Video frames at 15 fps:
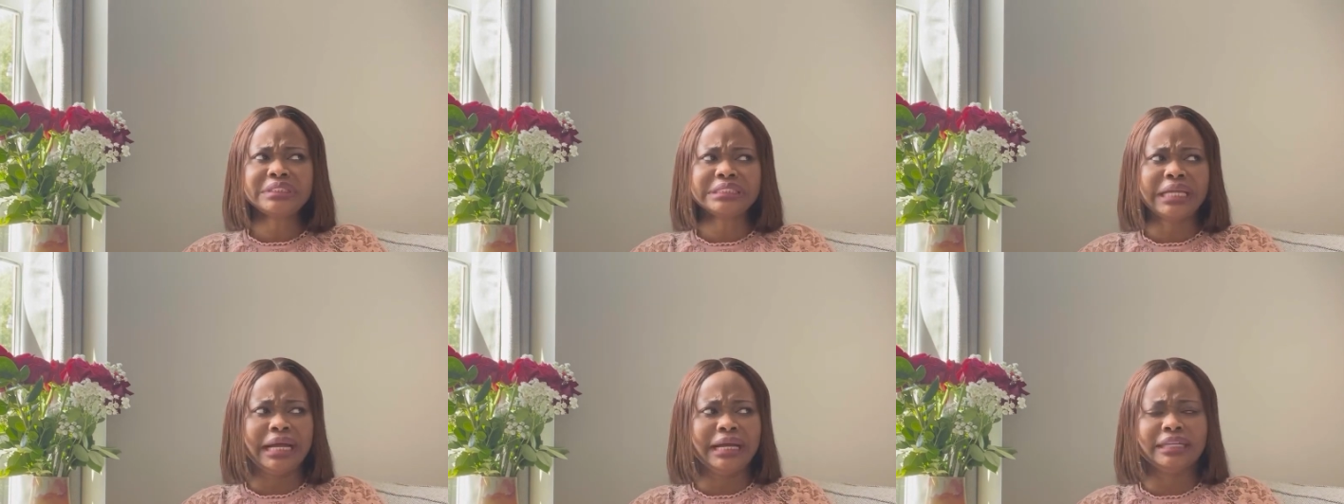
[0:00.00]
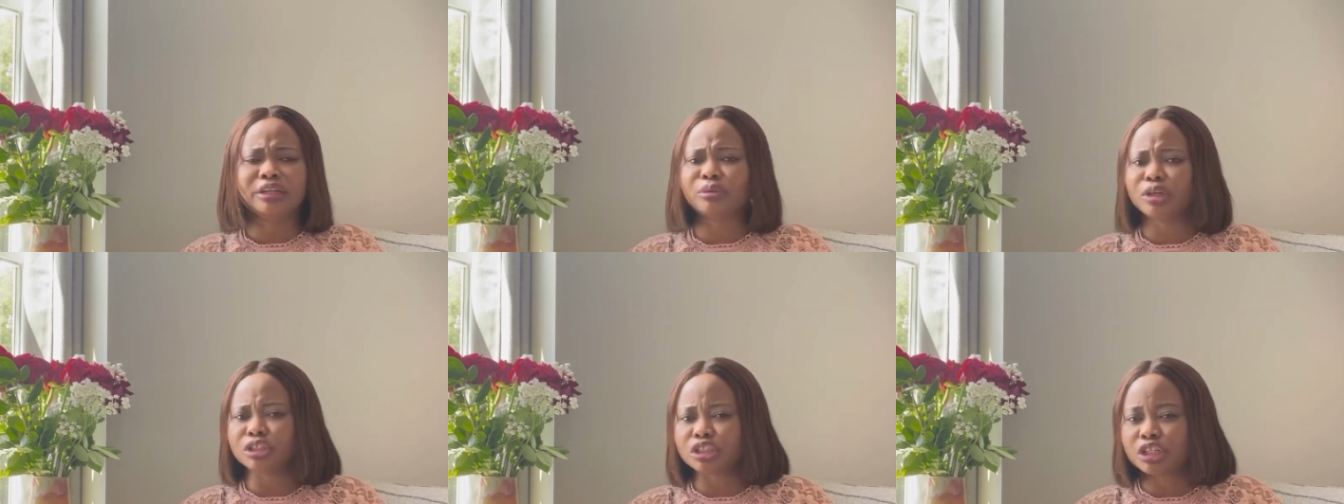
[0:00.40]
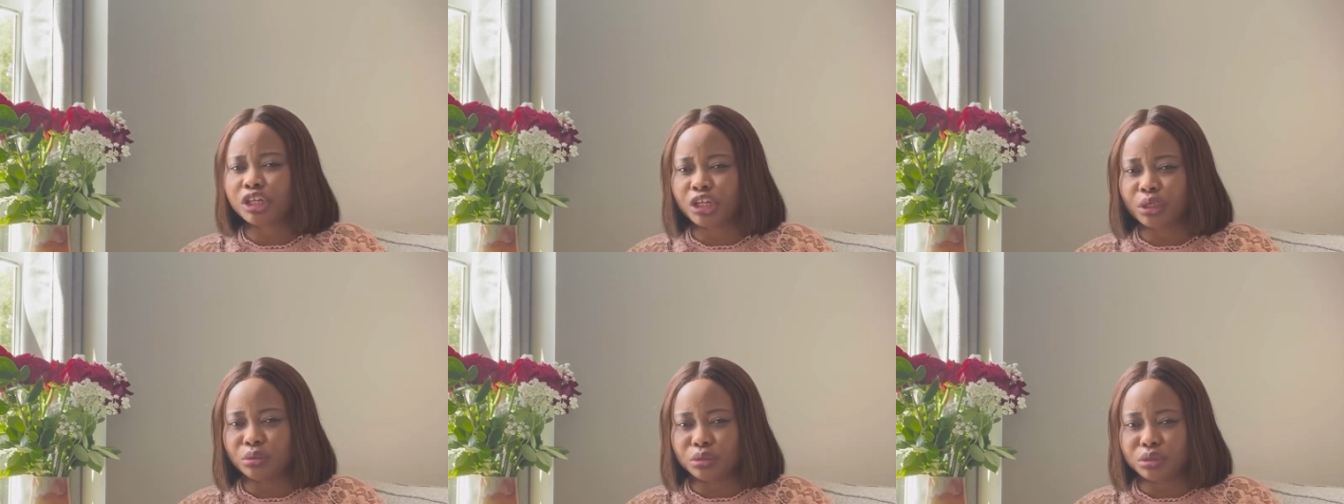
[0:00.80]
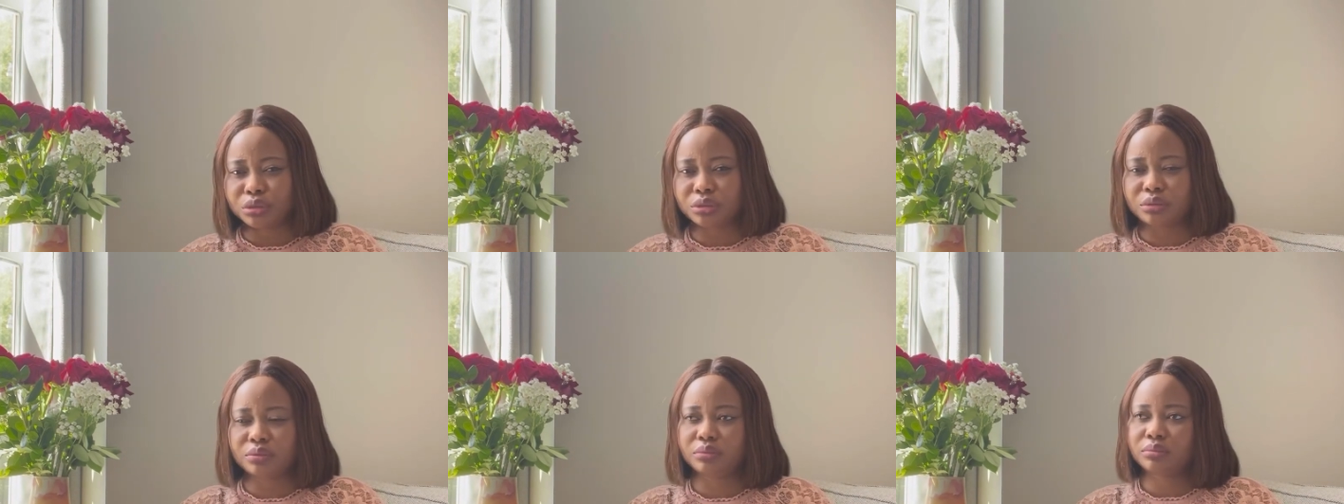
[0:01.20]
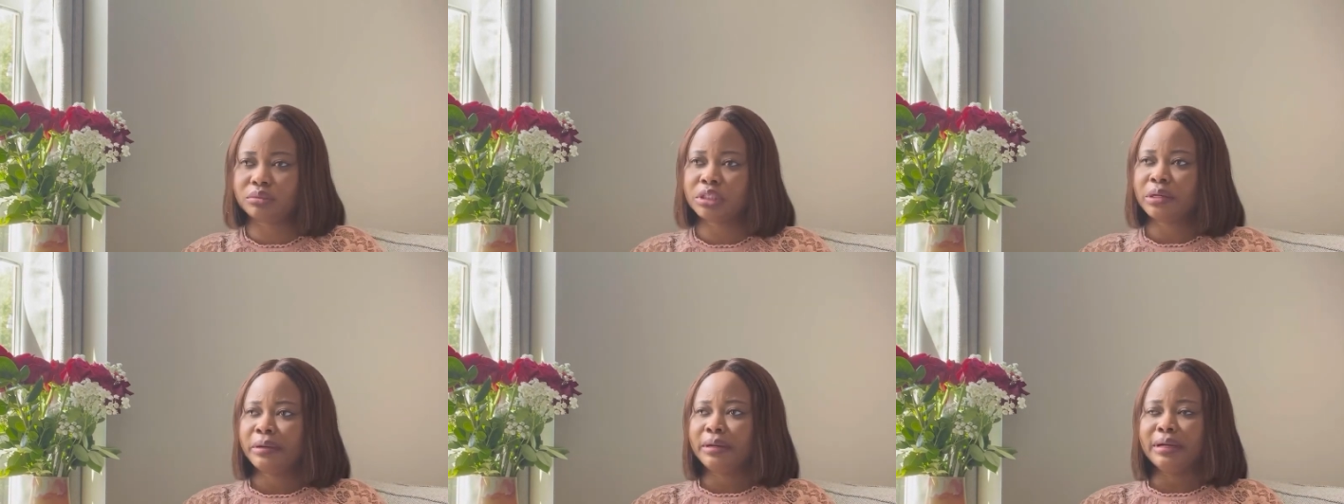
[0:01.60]
and it was huge.
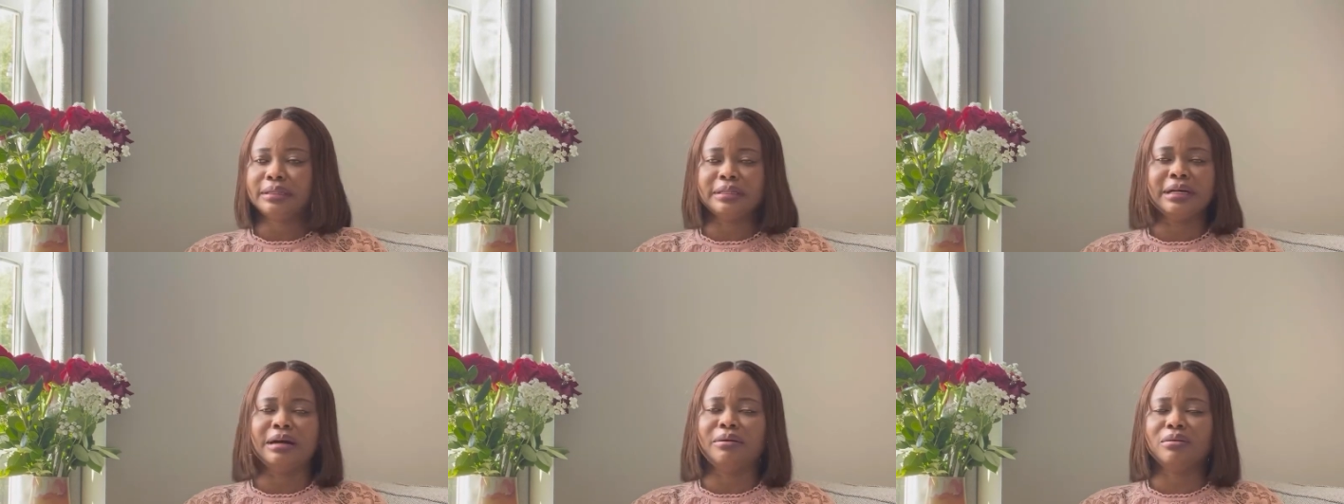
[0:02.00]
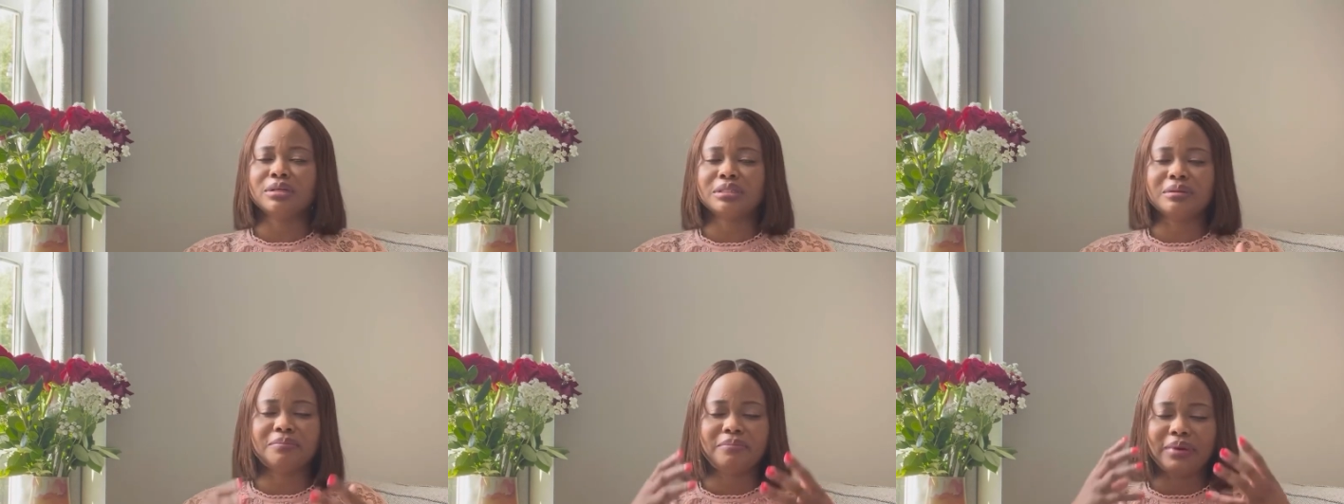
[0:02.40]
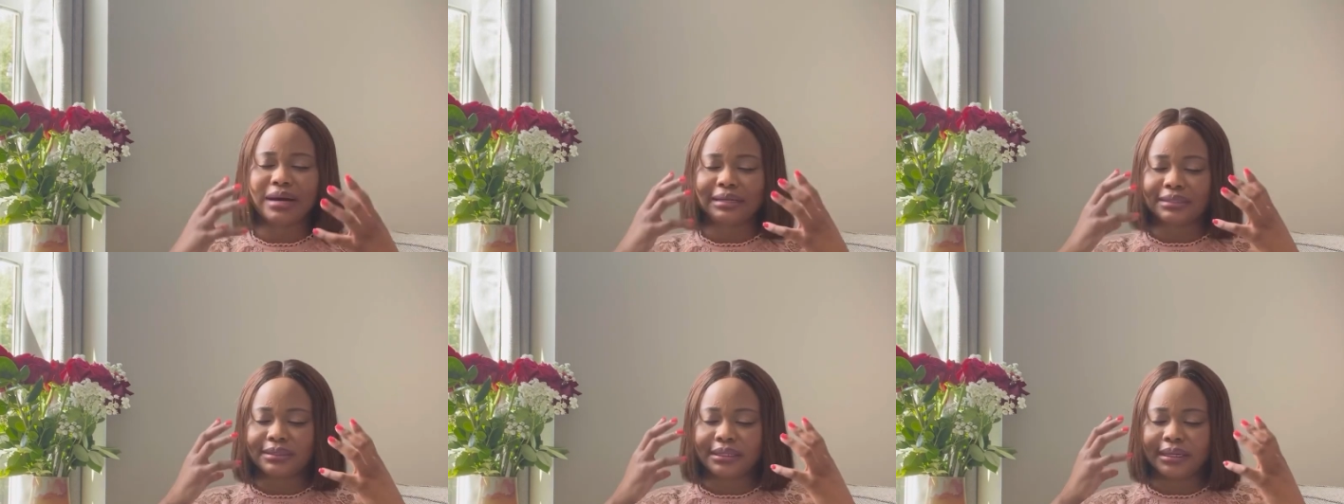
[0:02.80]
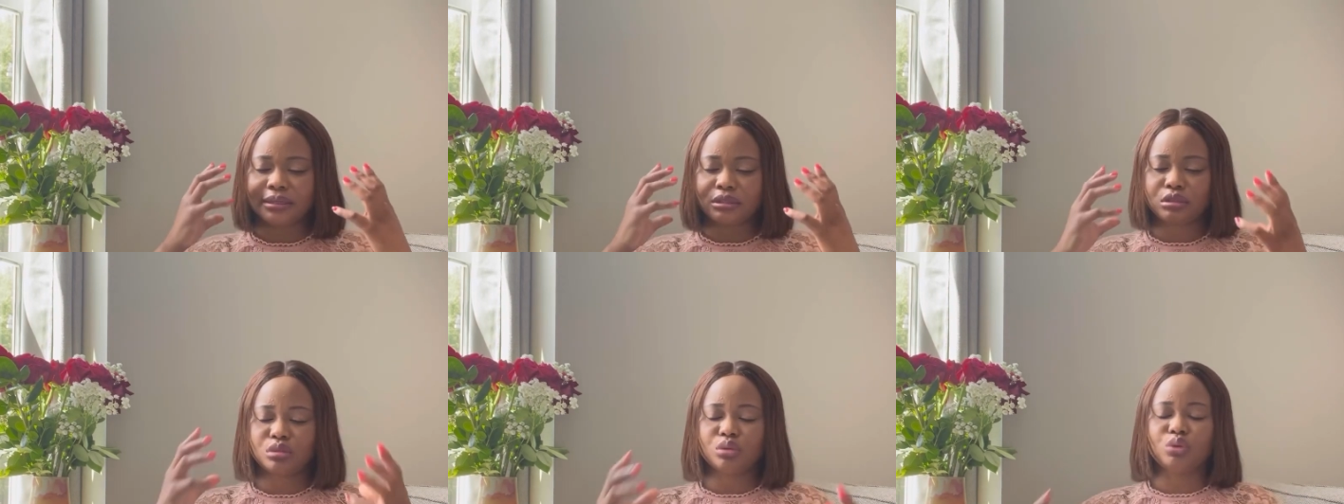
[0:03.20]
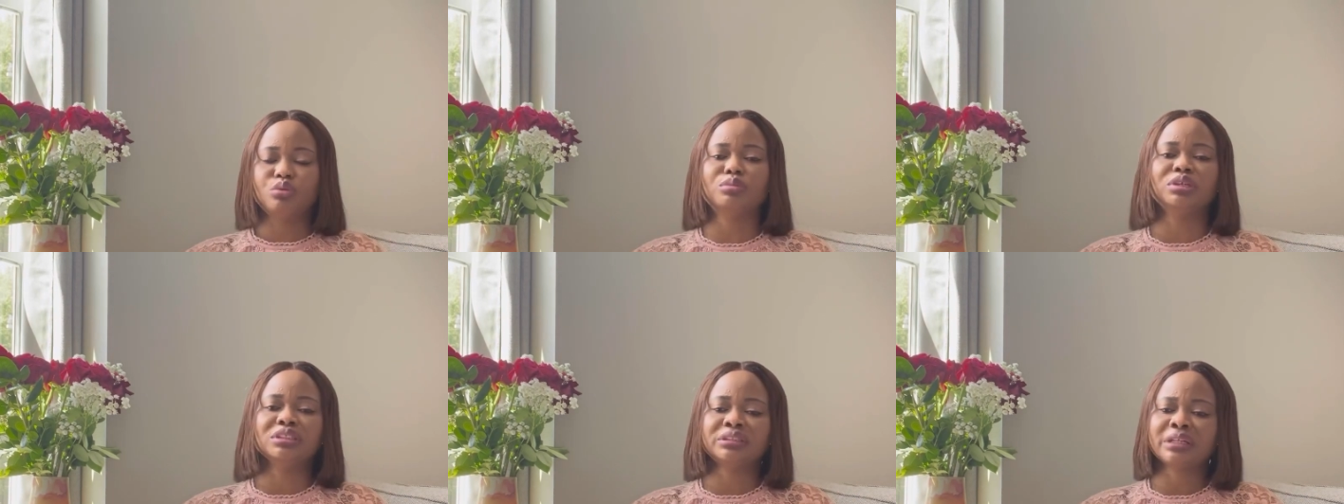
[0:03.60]
So I was impacted so
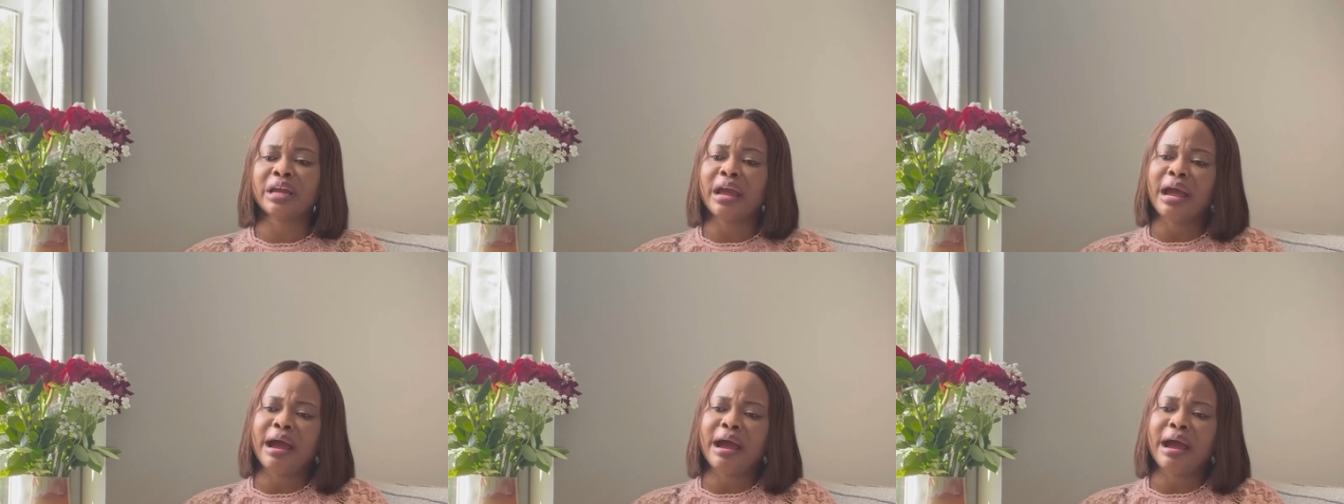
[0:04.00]
much.